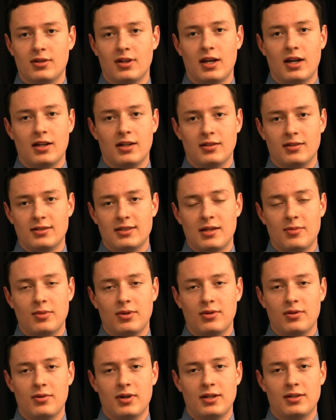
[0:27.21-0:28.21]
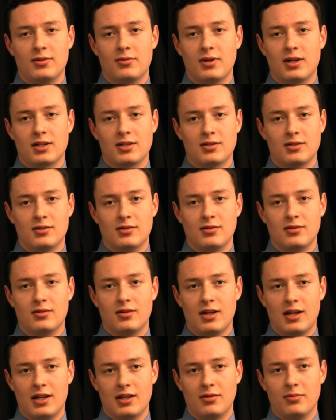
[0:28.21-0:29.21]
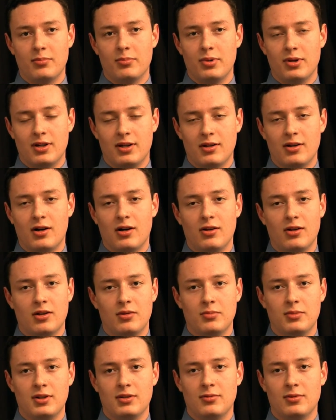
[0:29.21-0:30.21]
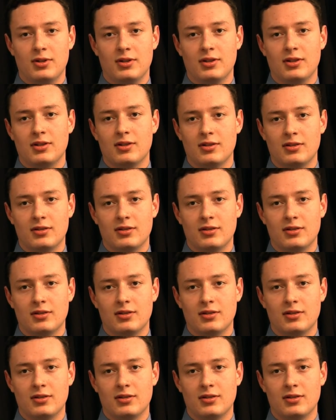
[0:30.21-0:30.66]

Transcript: kind of set me in the right direction and put it all on me, really.